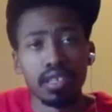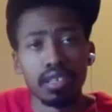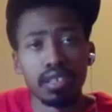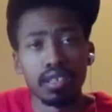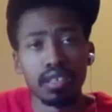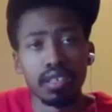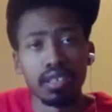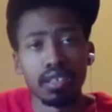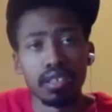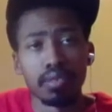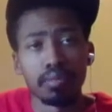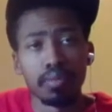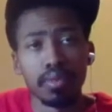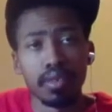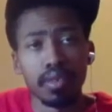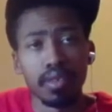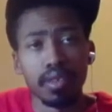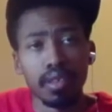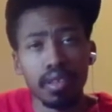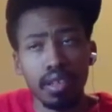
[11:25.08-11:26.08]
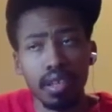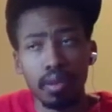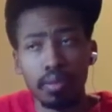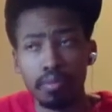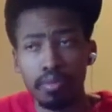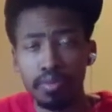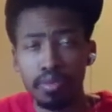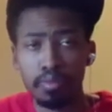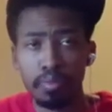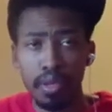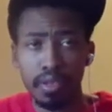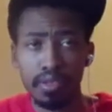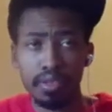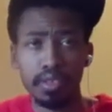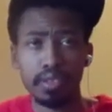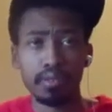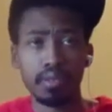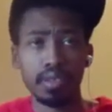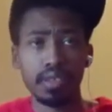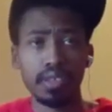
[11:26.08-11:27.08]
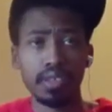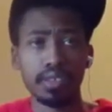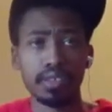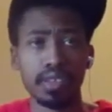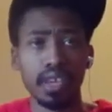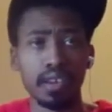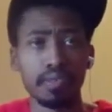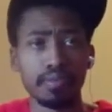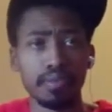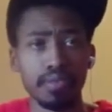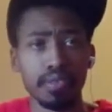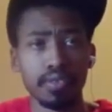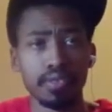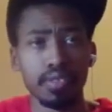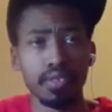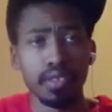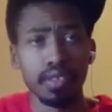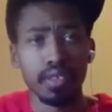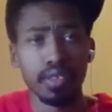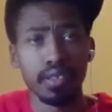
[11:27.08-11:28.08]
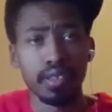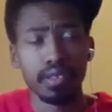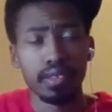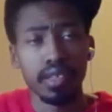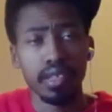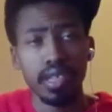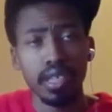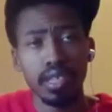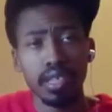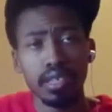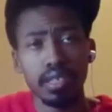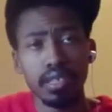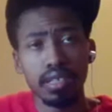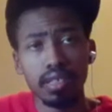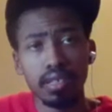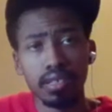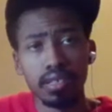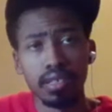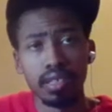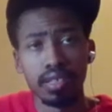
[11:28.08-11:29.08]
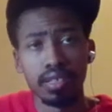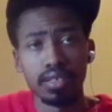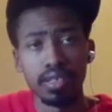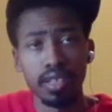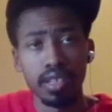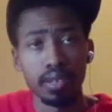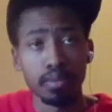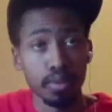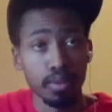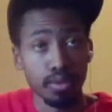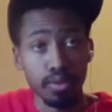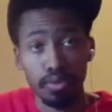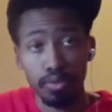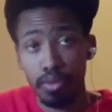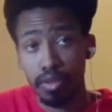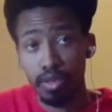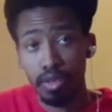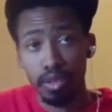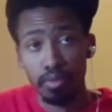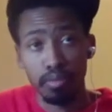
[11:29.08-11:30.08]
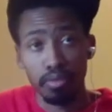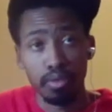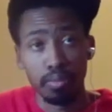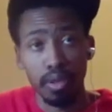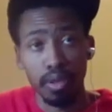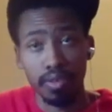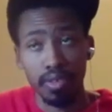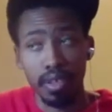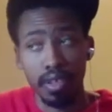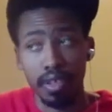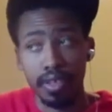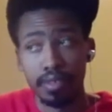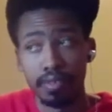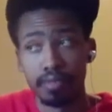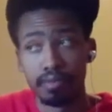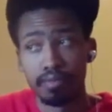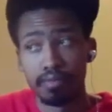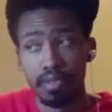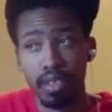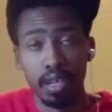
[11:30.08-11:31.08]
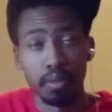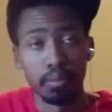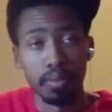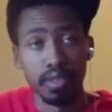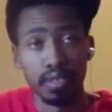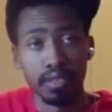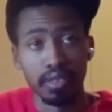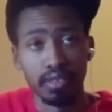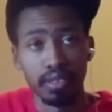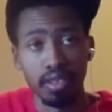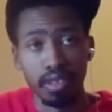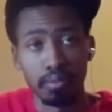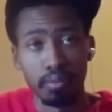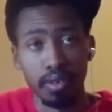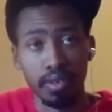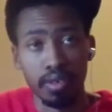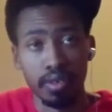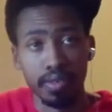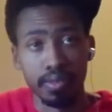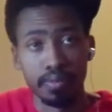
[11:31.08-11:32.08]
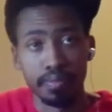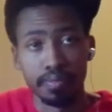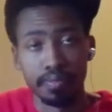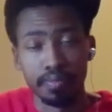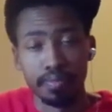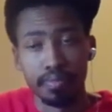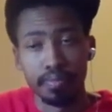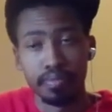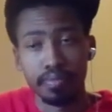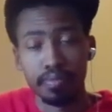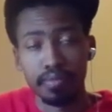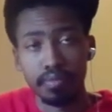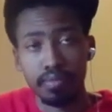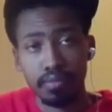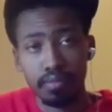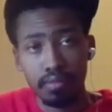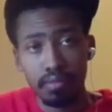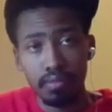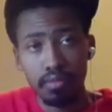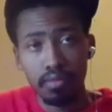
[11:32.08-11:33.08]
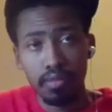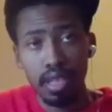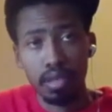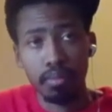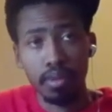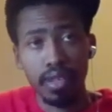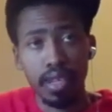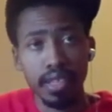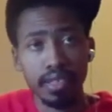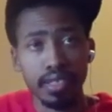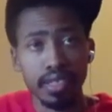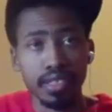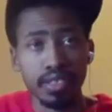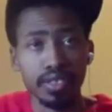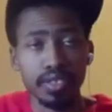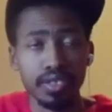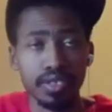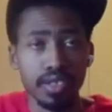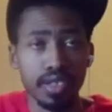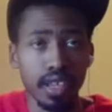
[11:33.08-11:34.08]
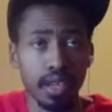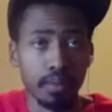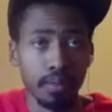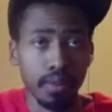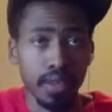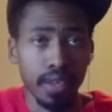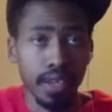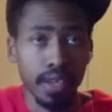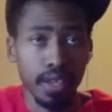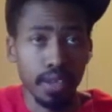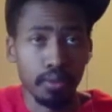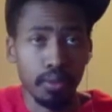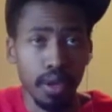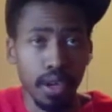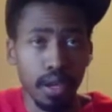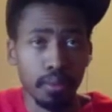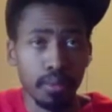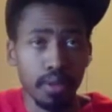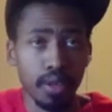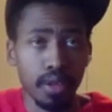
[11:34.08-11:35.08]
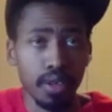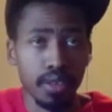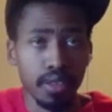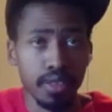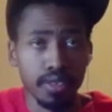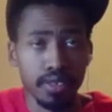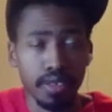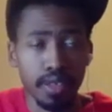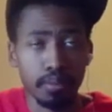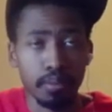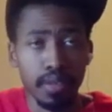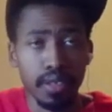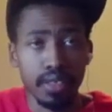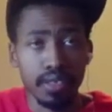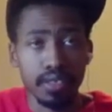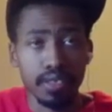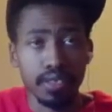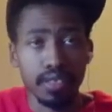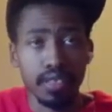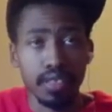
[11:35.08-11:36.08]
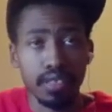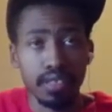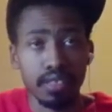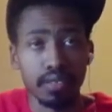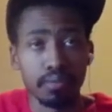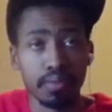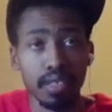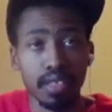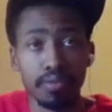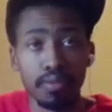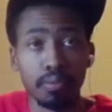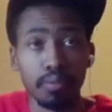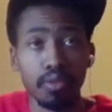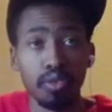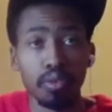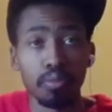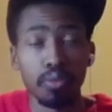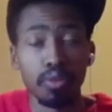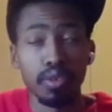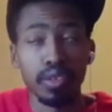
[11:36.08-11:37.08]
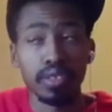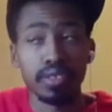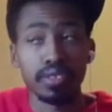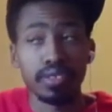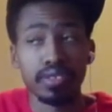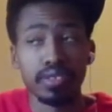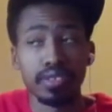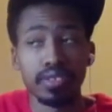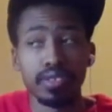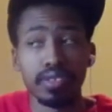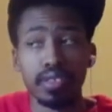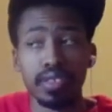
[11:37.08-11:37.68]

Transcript: But I'm expecting them to get a top 4 seed this year. Of course, we'll talk more about that. We got months to talk about it. But that's interesting. I'm glad Kawhi be all in, so that means the season will be even more and more interesting